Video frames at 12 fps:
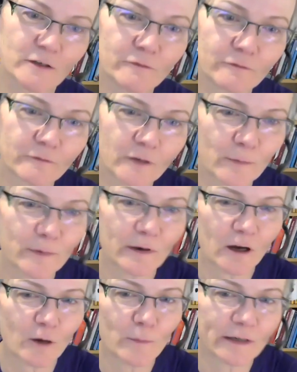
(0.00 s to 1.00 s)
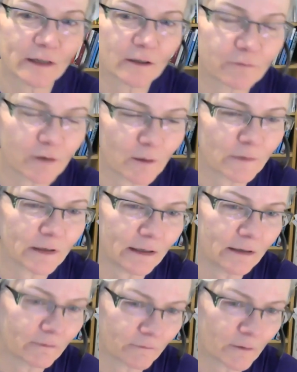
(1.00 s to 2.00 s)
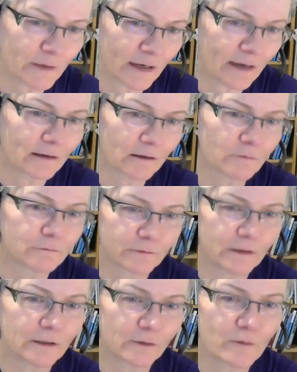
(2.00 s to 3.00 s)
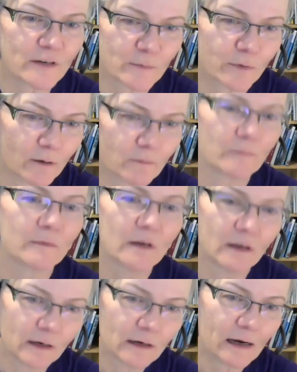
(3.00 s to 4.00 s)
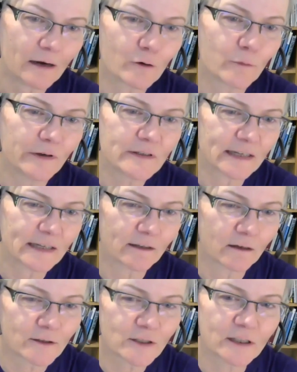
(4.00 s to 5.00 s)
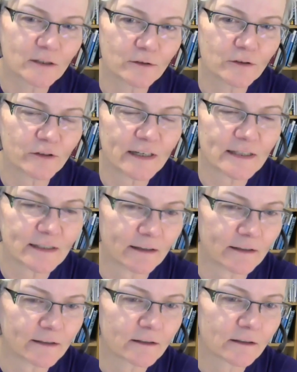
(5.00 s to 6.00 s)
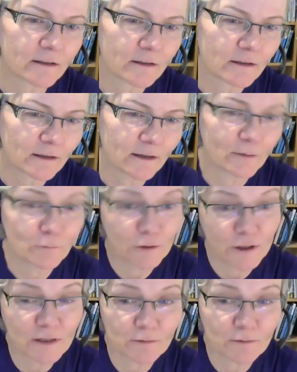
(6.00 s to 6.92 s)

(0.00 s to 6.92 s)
you've come at it from the angle of, you know, there is a problem. How can we use technology to address that? Which is